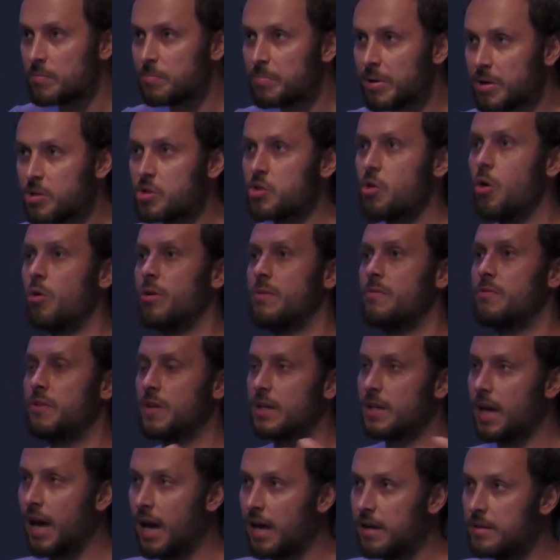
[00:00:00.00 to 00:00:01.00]

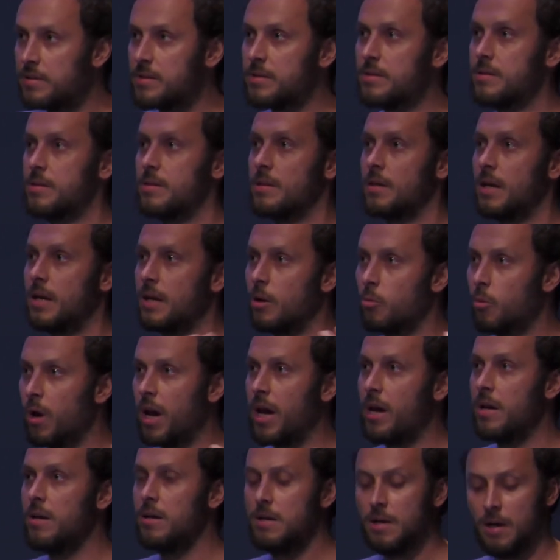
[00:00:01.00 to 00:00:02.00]
personificates, in a
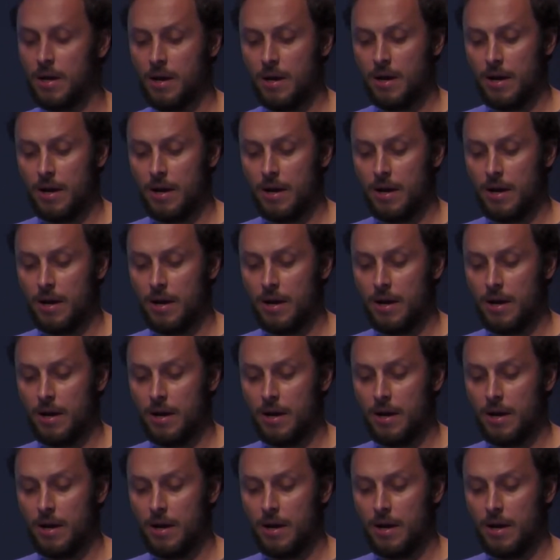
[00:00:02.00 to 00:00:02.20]
way,